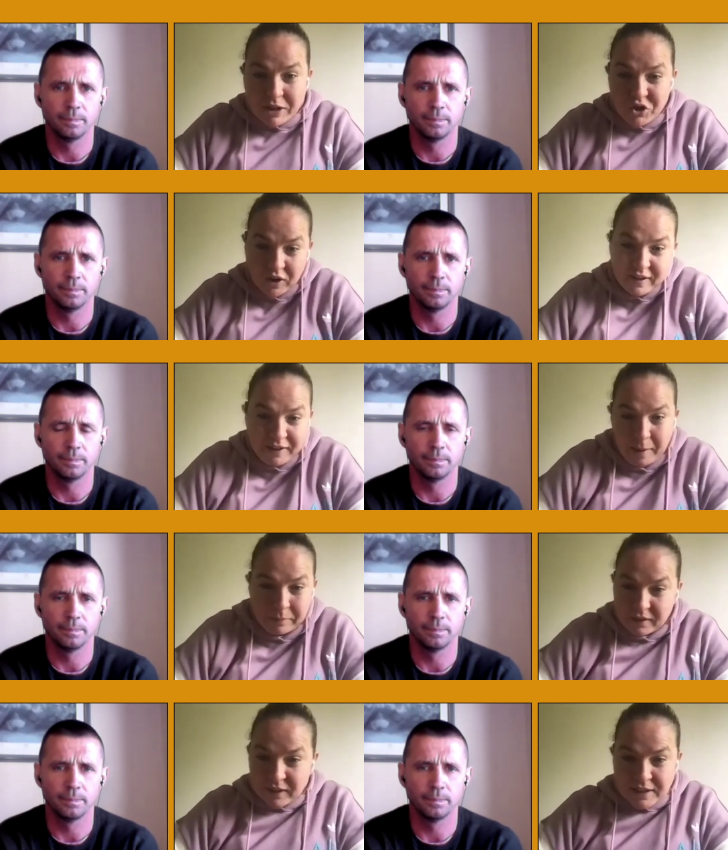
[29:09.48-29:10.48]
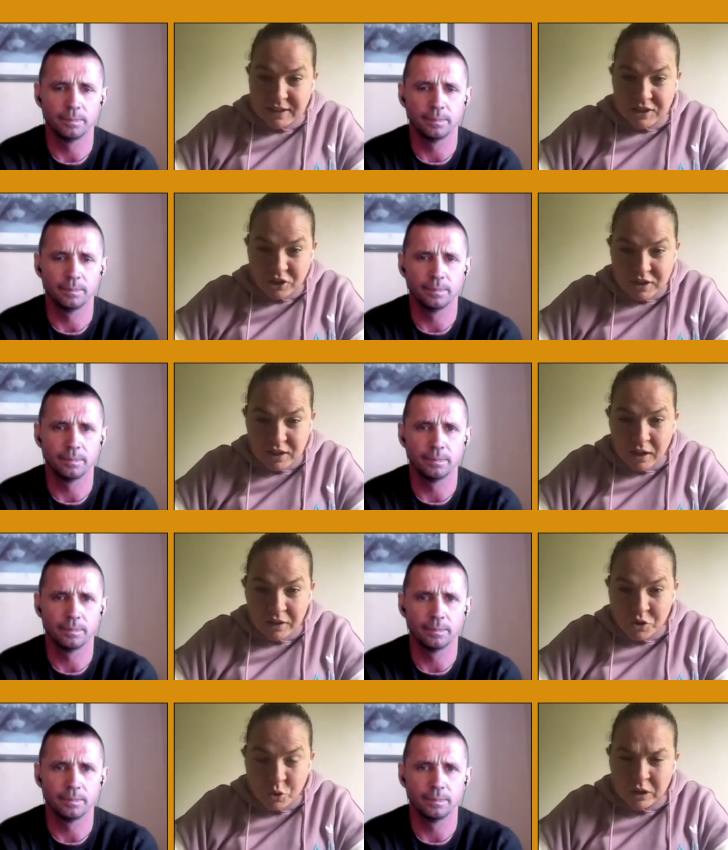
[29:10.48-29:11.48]
Speaker 1: amount of strength and depth, and that's just the long
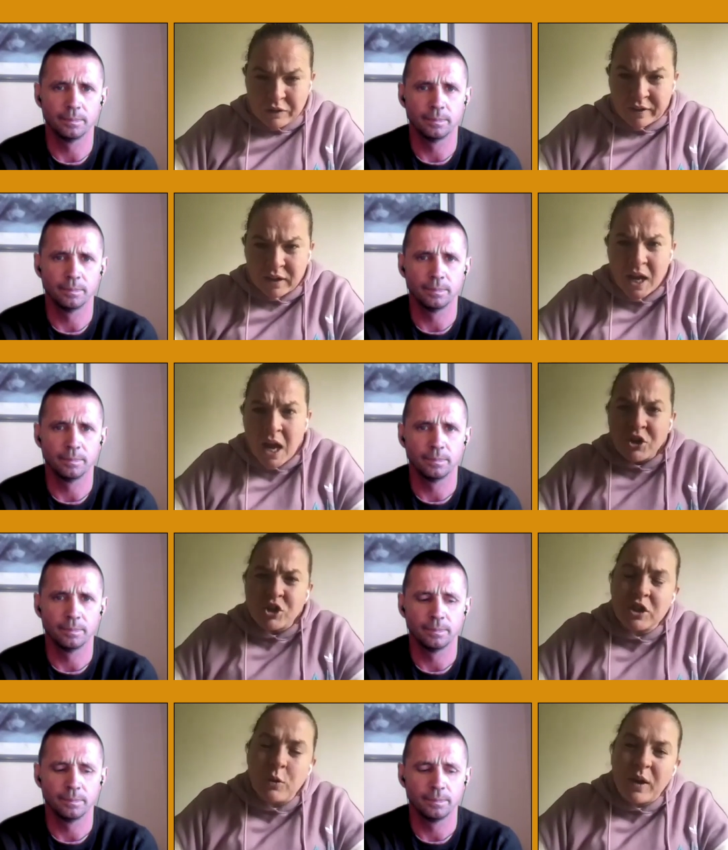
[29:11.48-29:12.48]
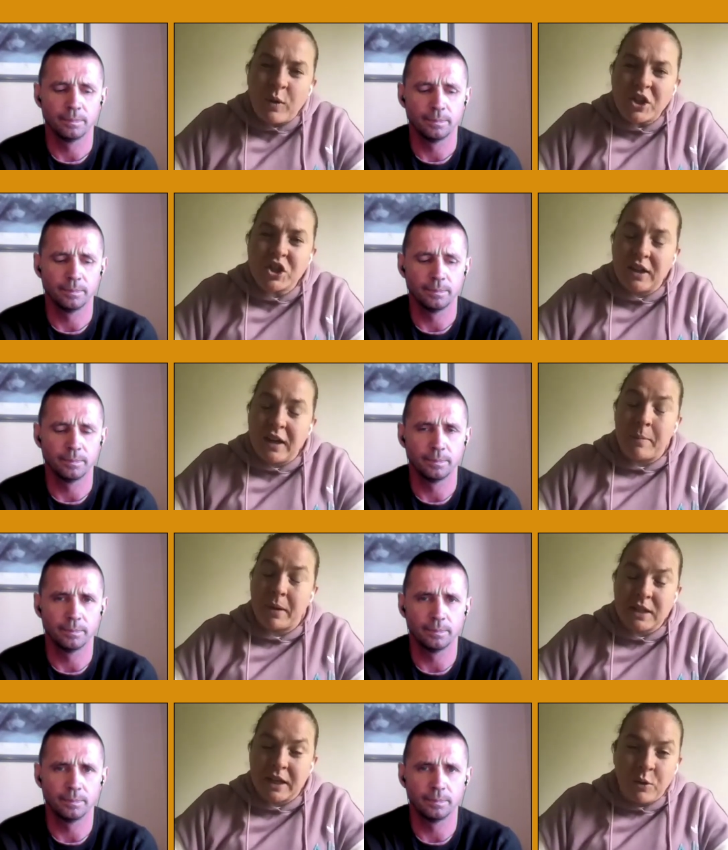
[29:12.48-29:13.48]
and the short of it. Just a quick question there,
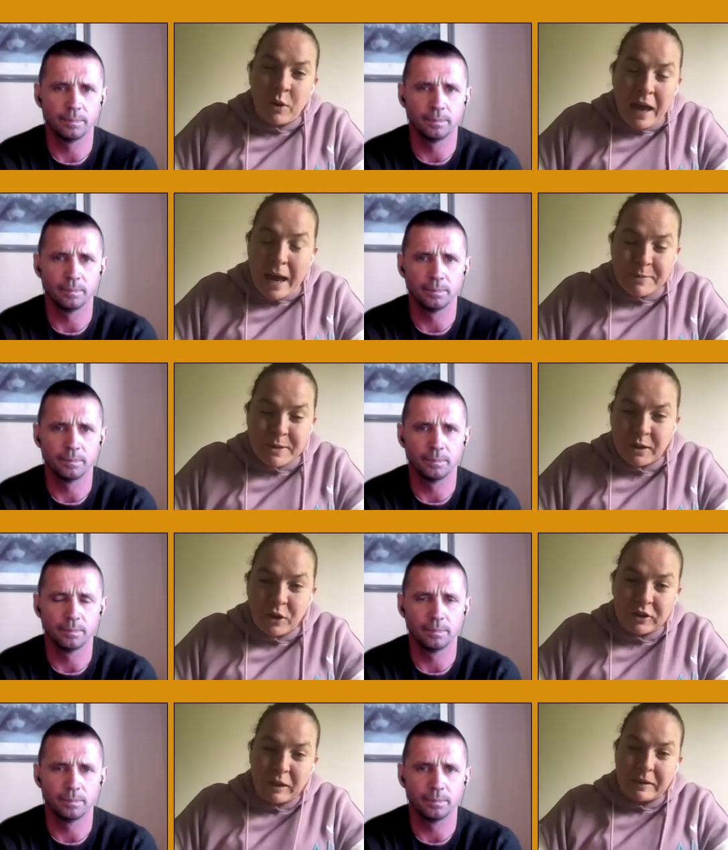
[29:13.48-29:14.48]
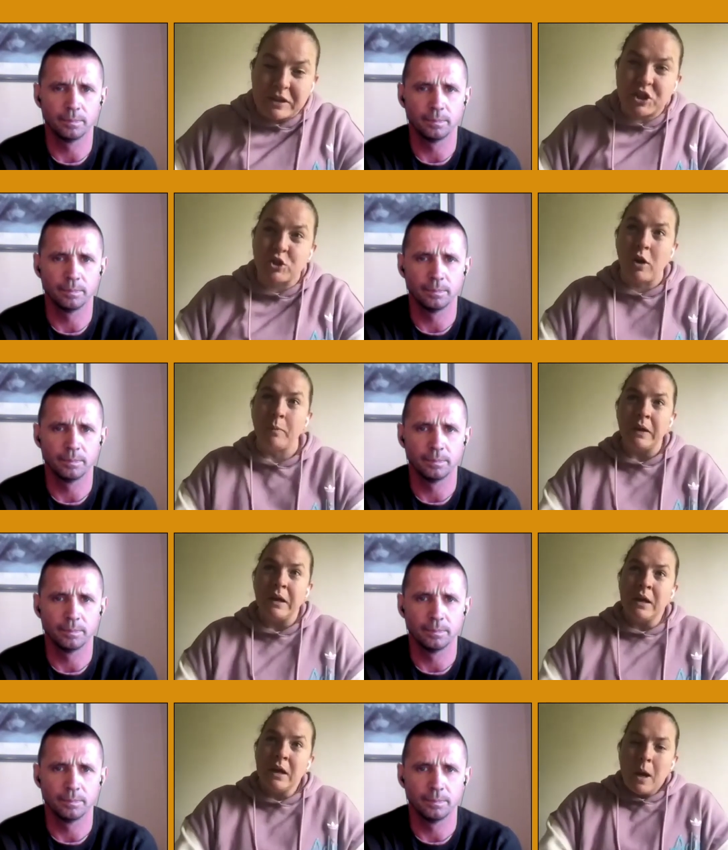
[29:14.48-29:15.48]
because I know absolutely nothing about the scrum.
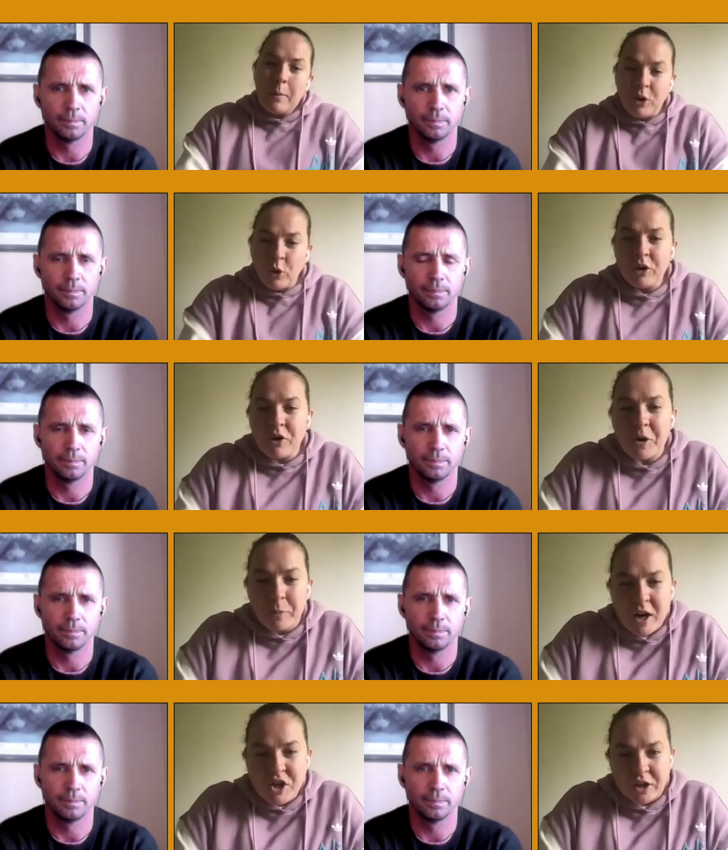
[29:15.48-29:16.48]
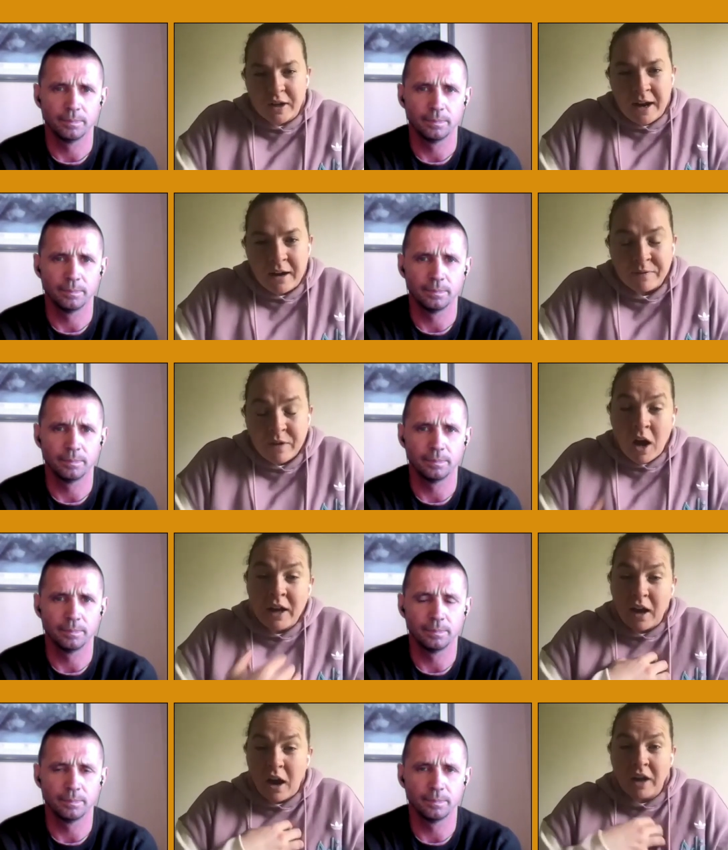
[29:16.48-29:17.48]
You know, you're under pressure there.
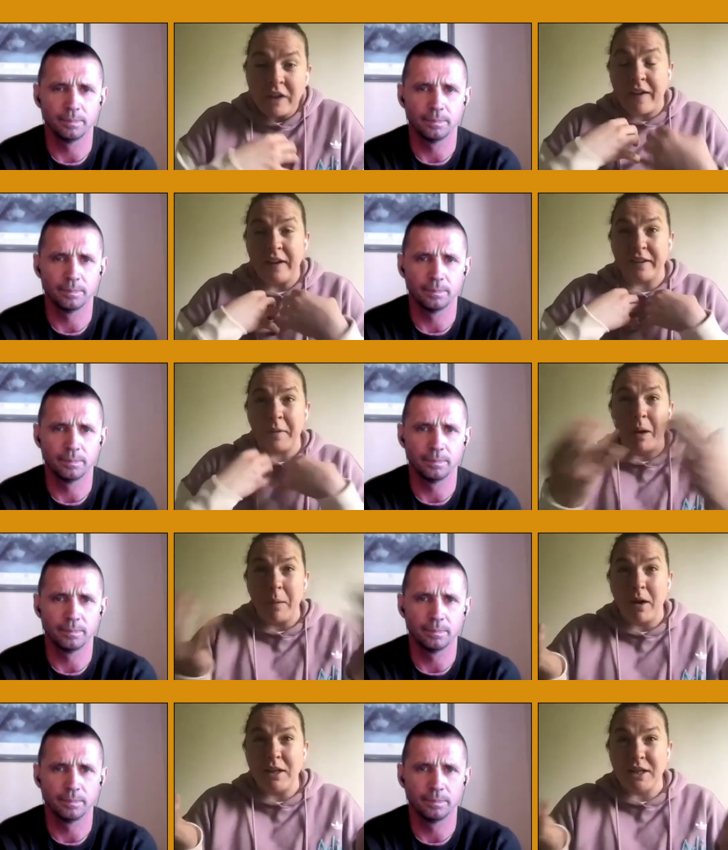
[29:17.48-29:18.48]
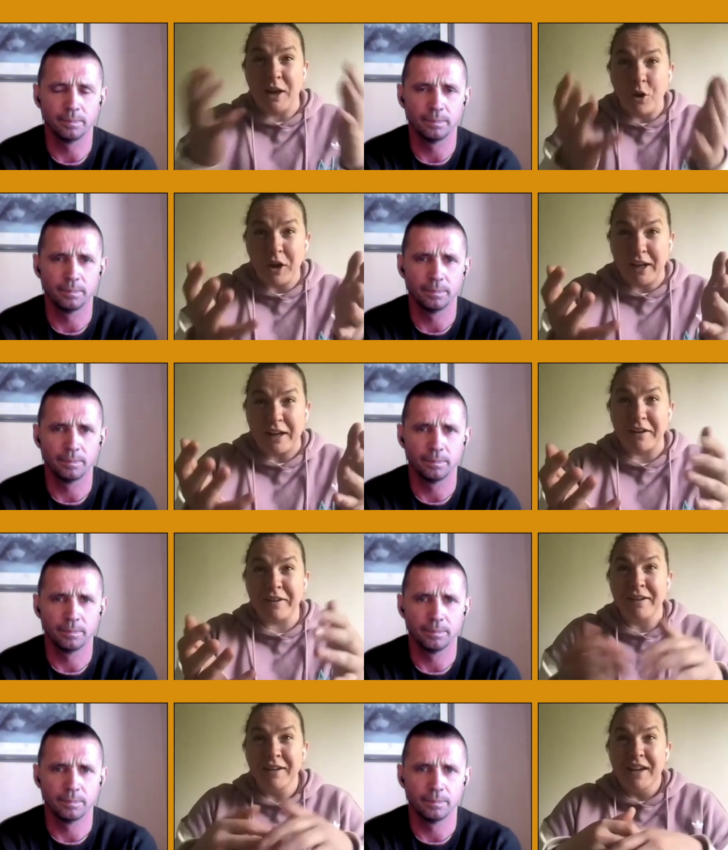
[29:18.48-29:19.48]
I, I felt in my mind's eye looking at it